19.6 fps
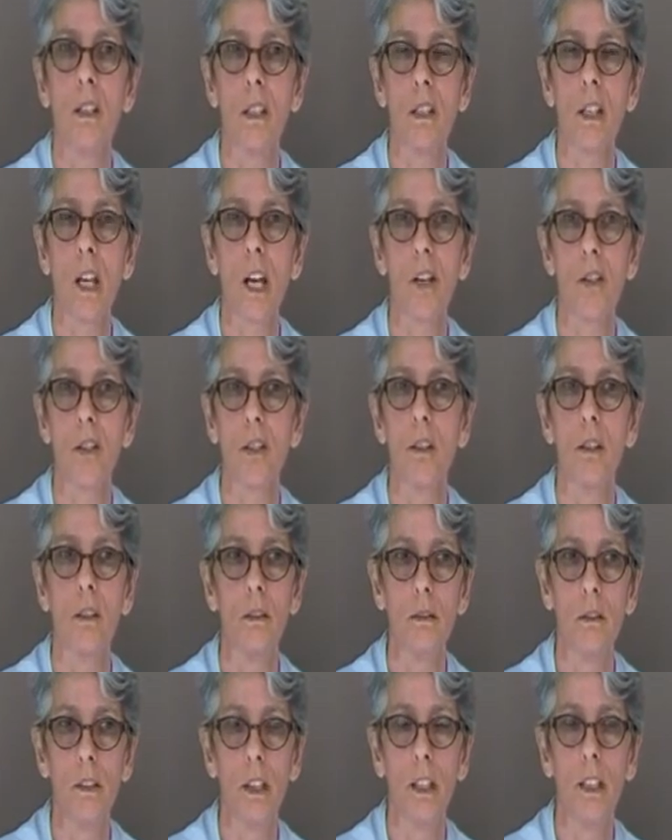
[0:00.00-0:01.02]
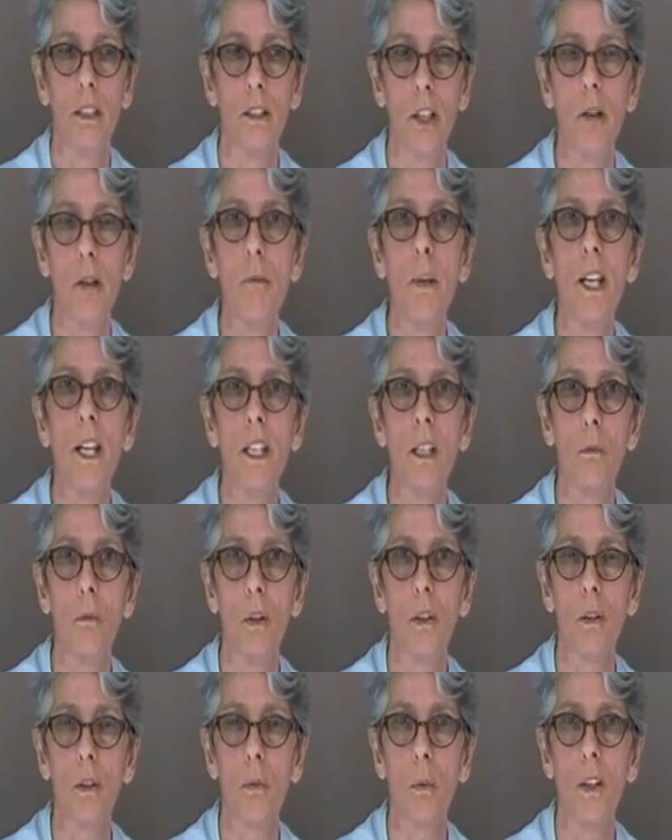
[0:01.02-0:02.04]
discussion and her meeting
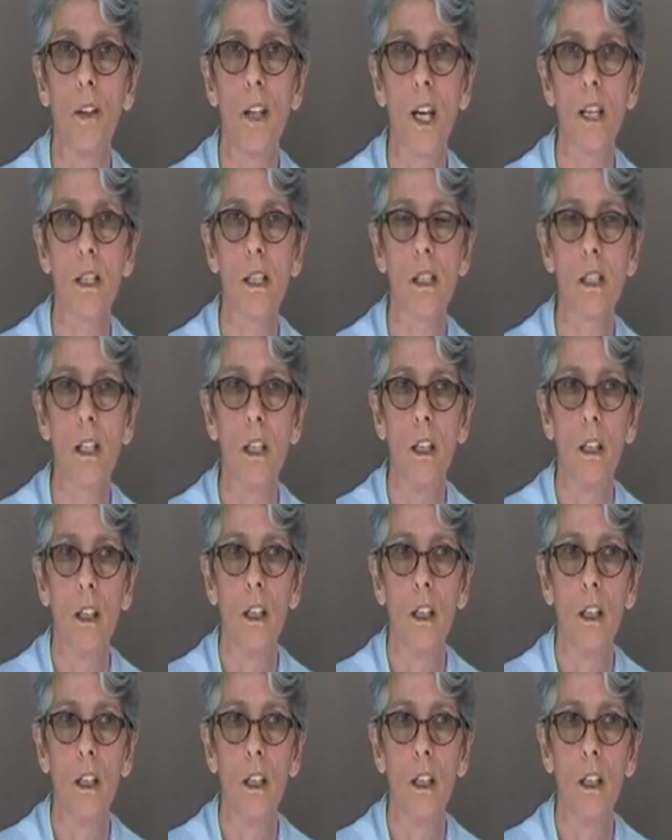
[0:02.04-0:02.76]
with us.